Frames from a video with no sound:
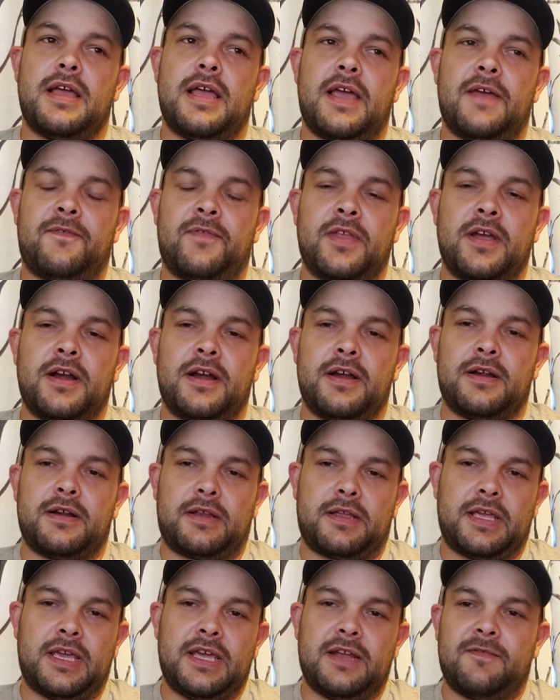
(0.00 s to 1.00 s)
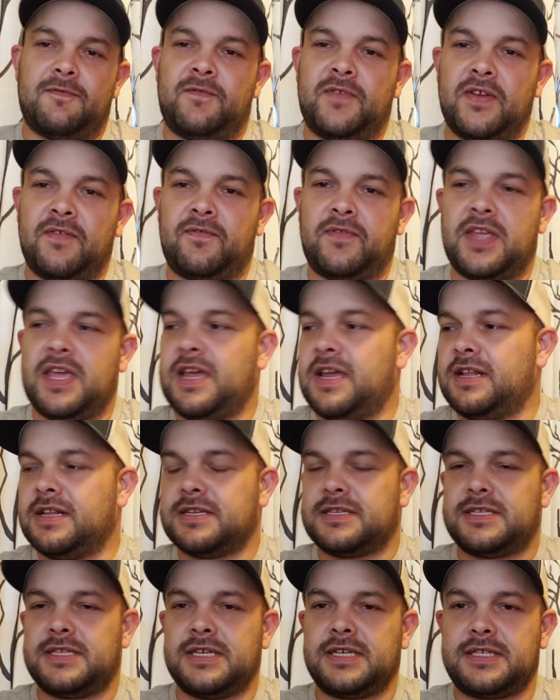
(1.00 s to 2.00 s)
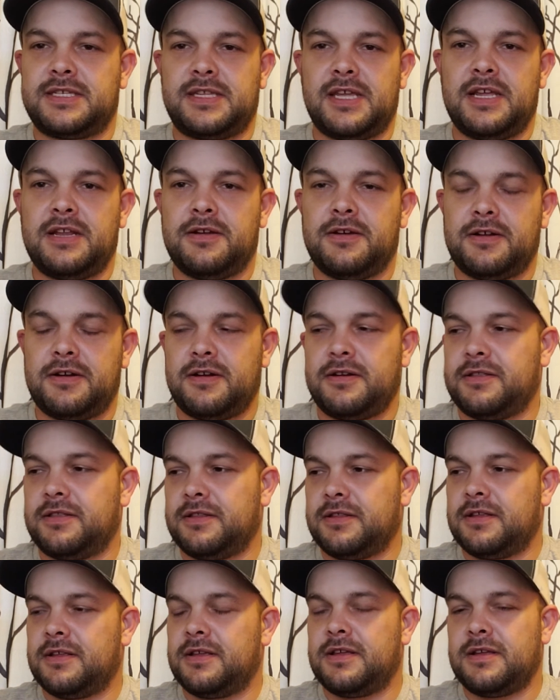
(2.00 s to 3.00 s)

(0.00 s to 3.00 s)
If they're getting 15 to 1,600,